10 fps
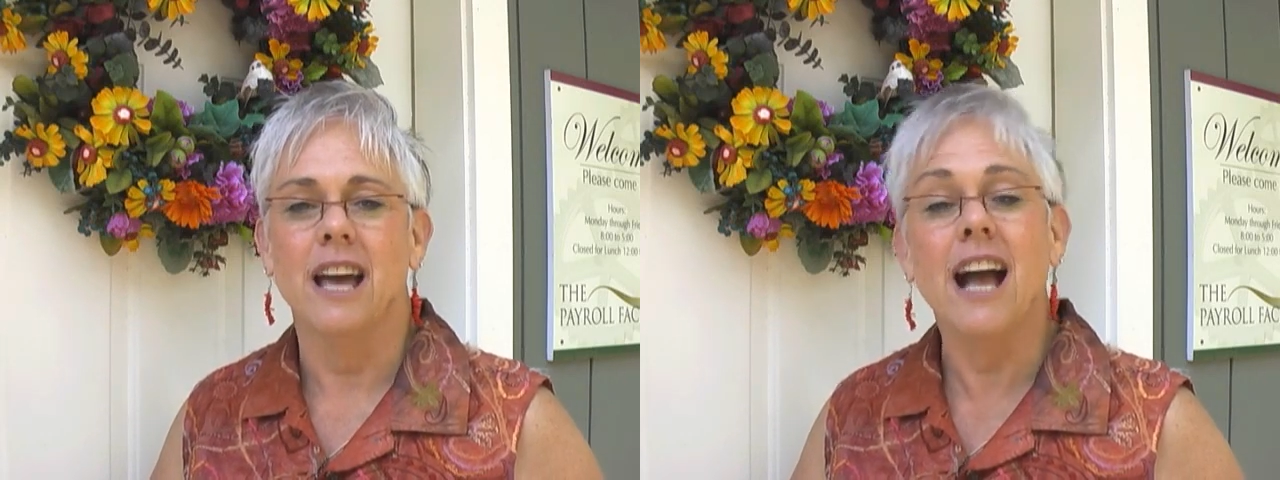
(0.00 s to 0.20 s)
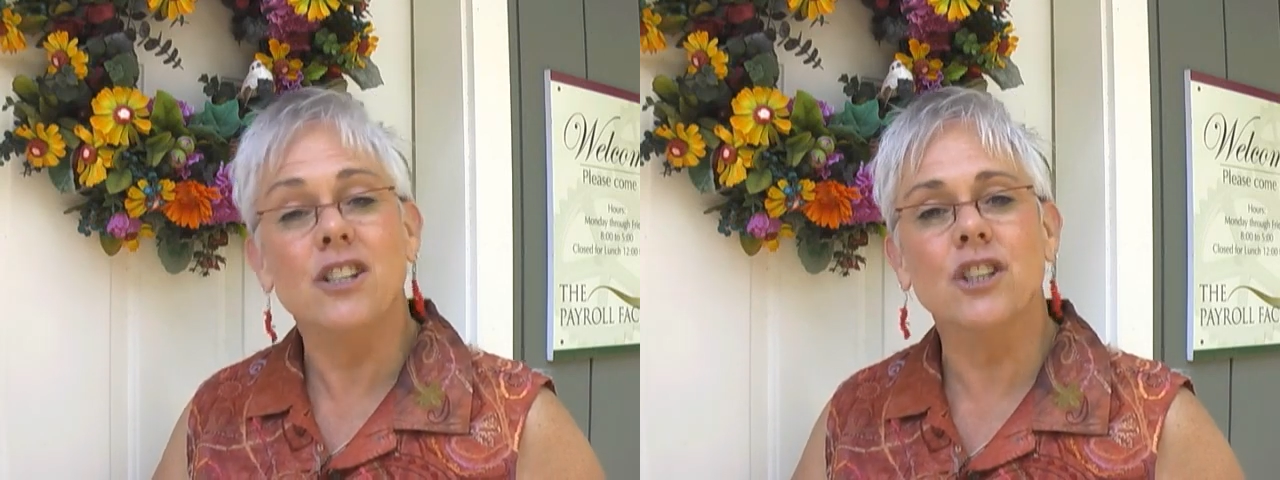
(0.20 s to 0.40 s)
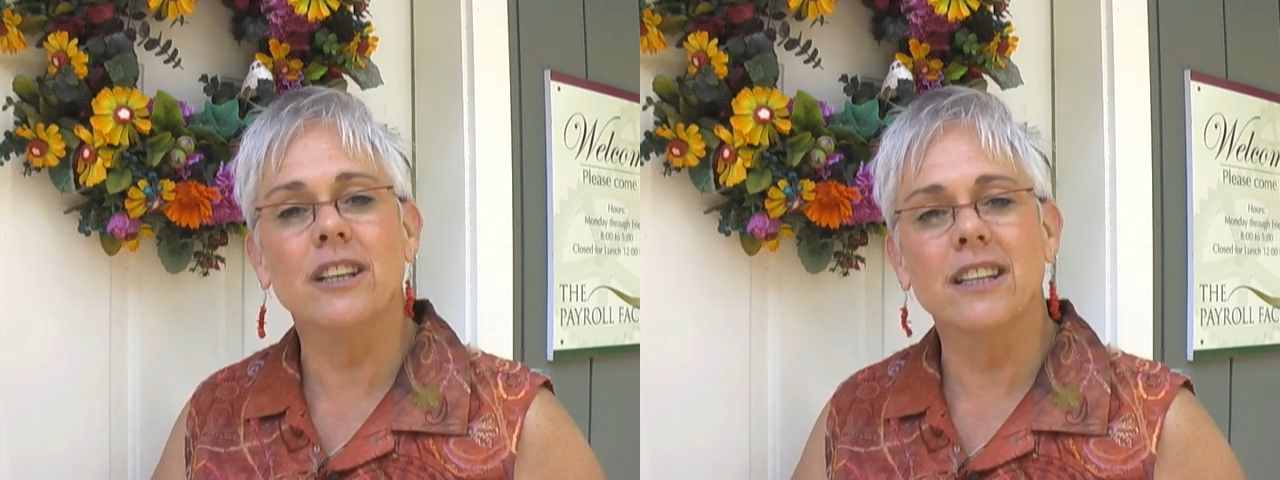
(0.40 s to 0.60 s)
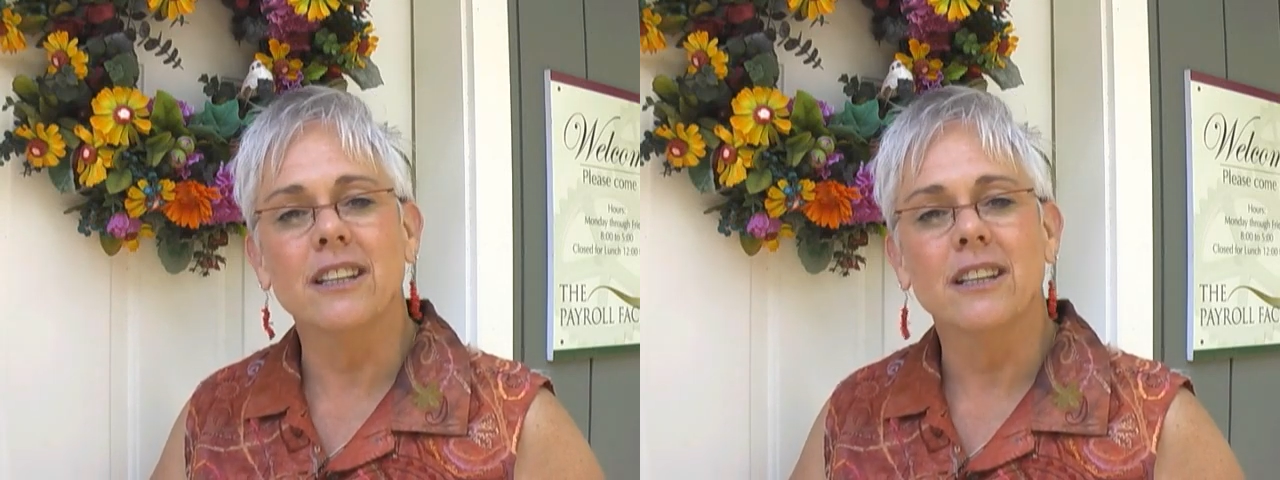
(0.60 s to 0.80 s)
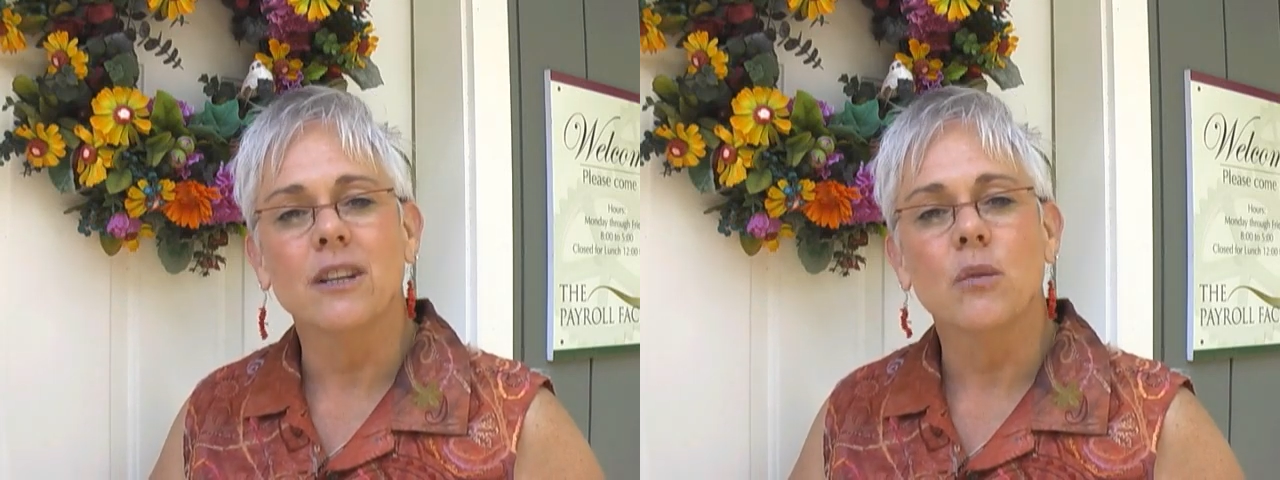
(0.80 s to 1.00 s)
Actually,
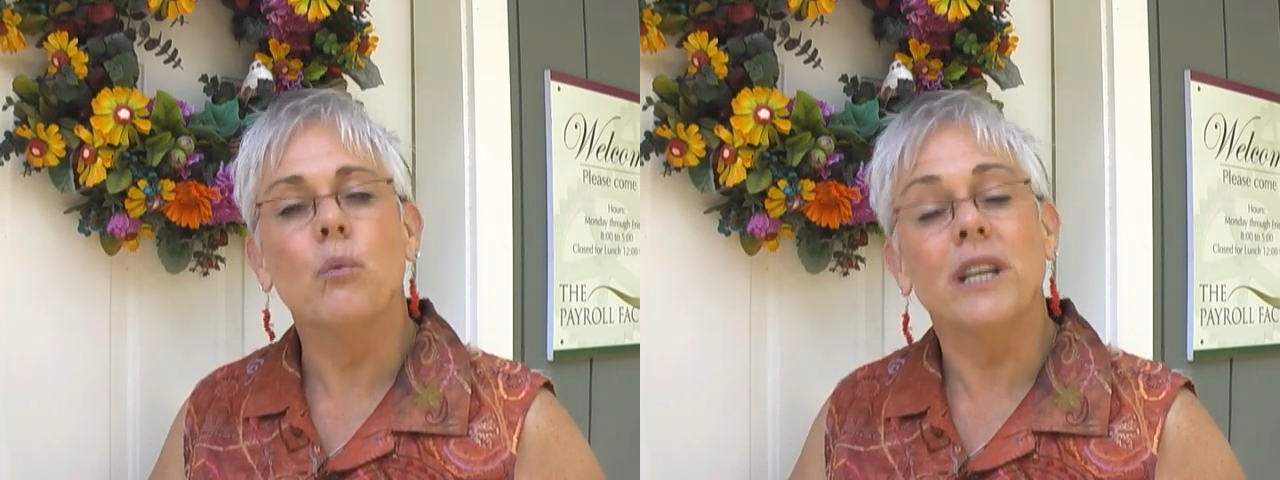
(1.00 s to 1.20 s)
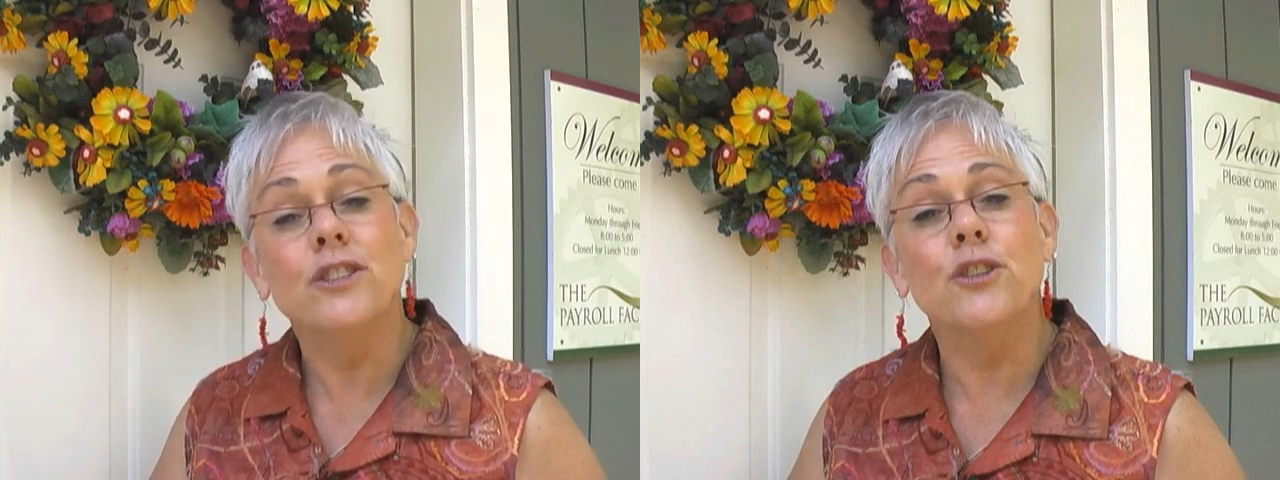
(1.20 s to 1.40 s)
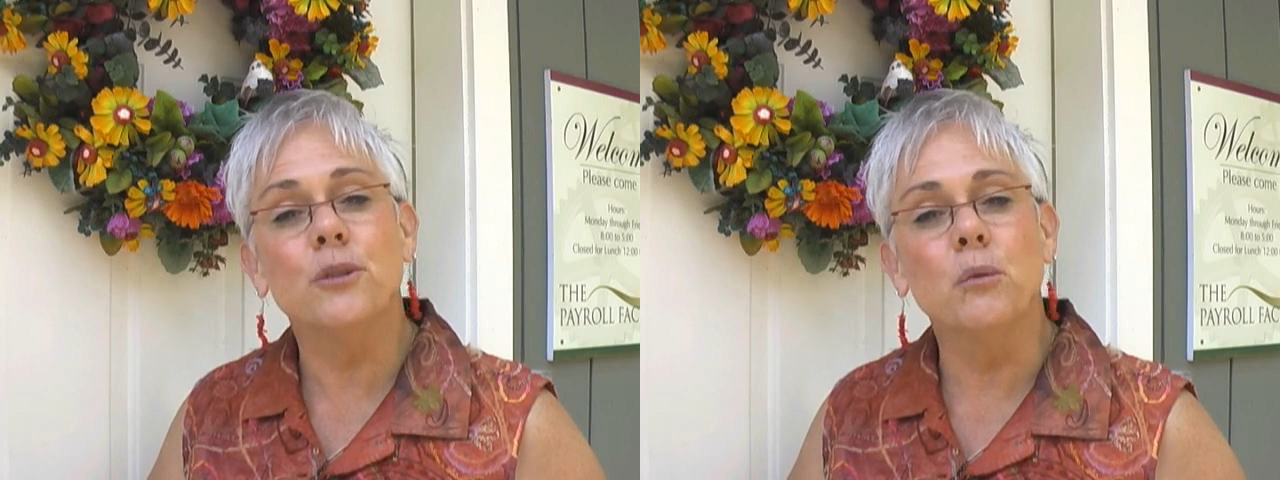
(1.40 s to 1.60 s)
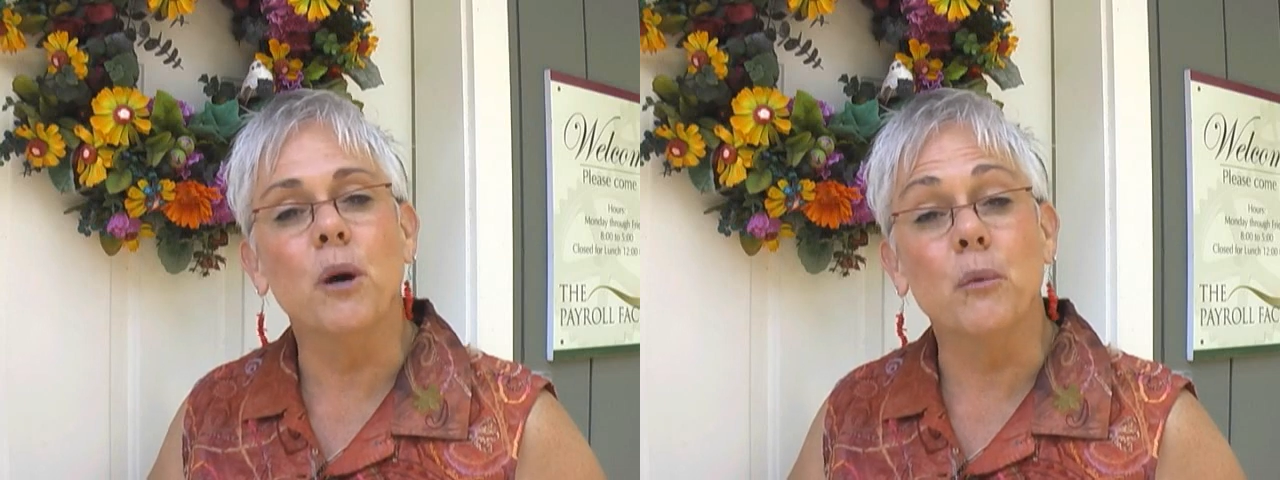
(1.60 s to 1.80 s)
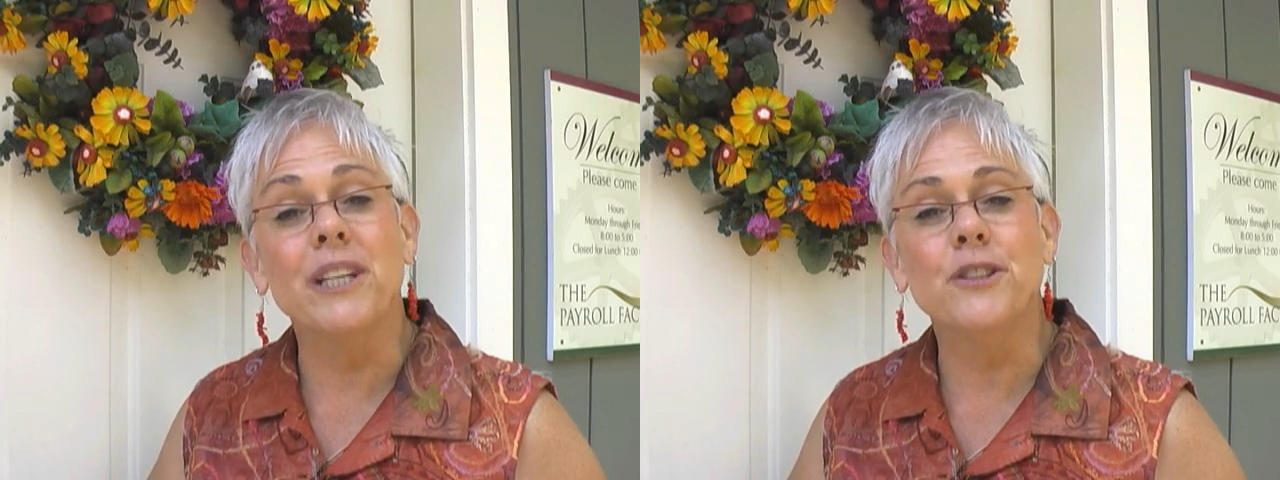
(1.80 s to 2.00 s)
we do
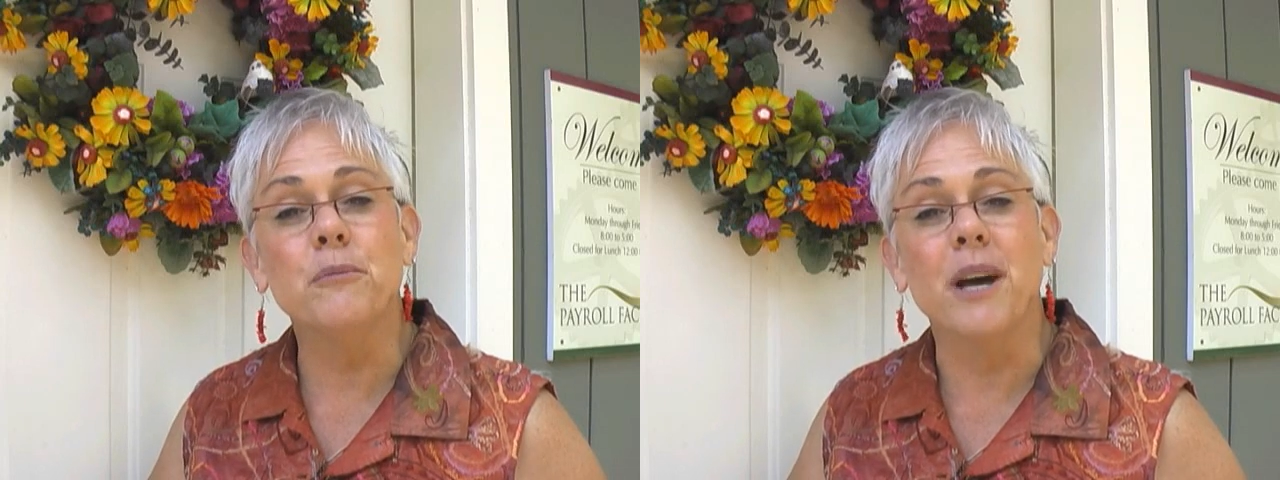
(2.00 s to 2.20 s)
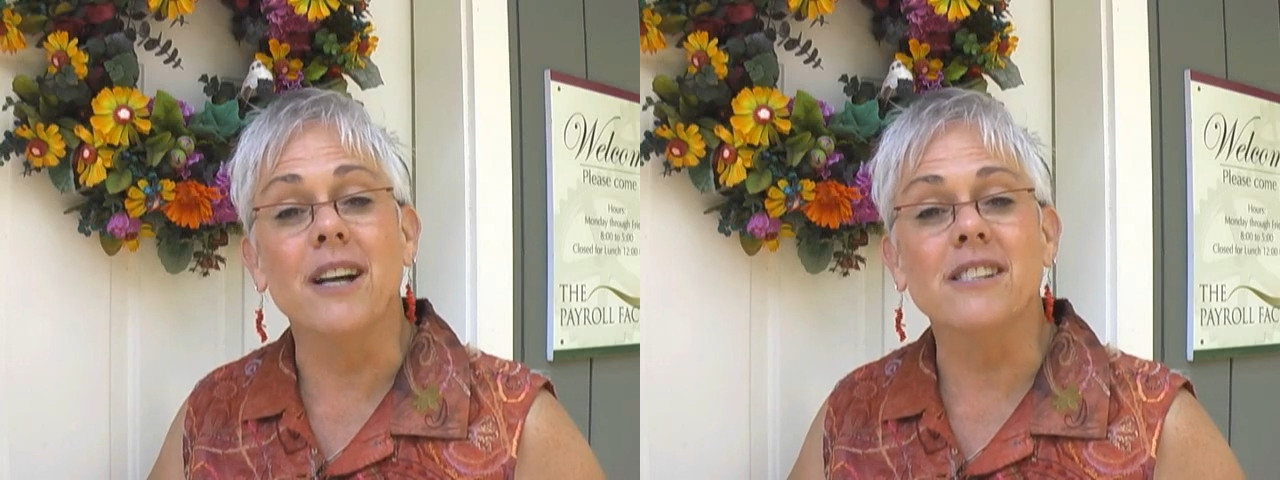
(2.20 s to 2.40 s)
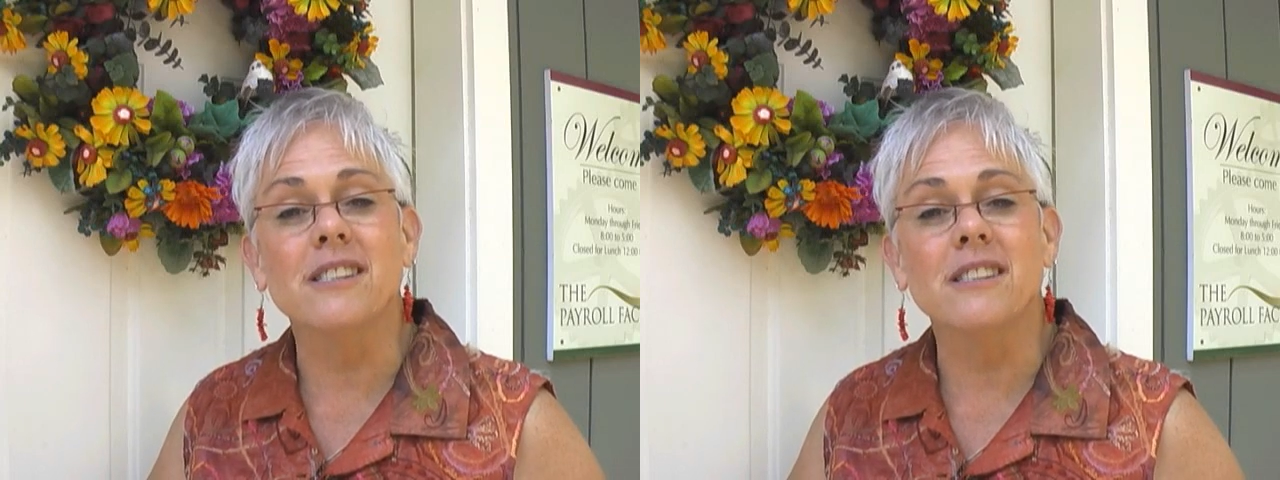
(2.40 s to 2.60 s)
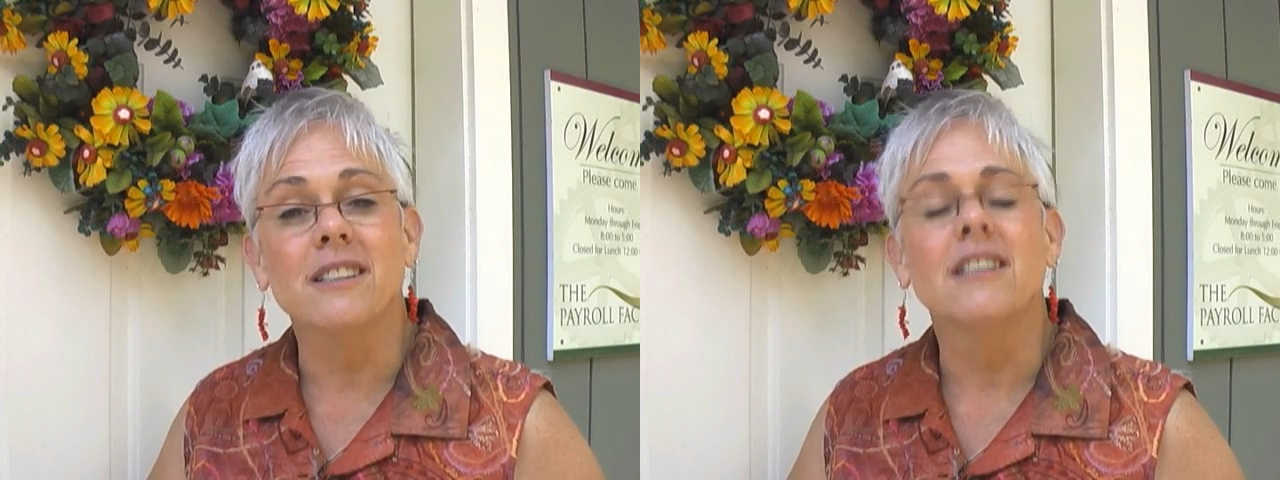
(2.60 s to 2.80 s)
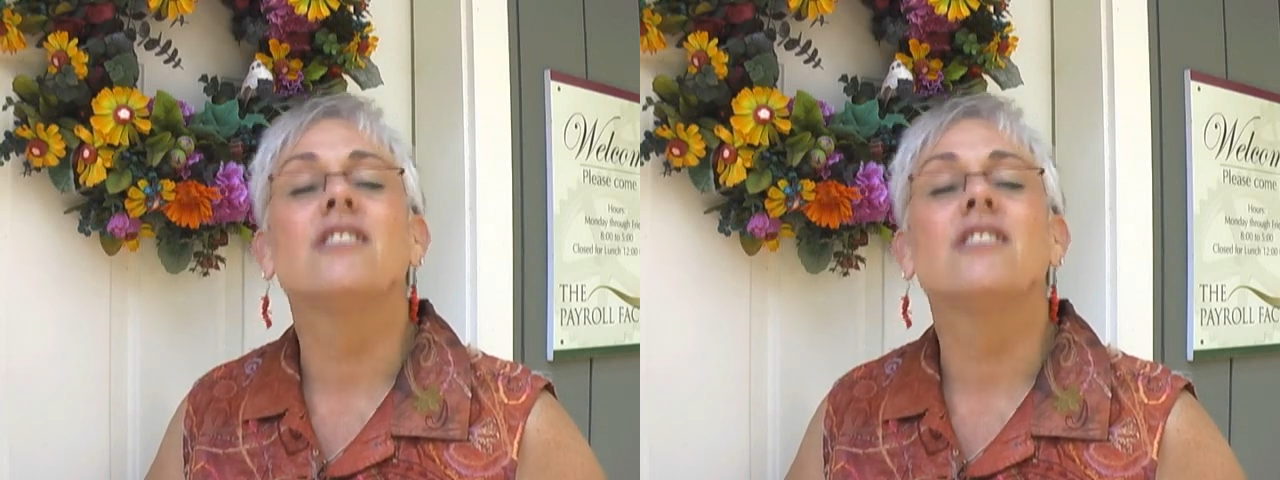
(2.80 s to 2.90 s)
what we do best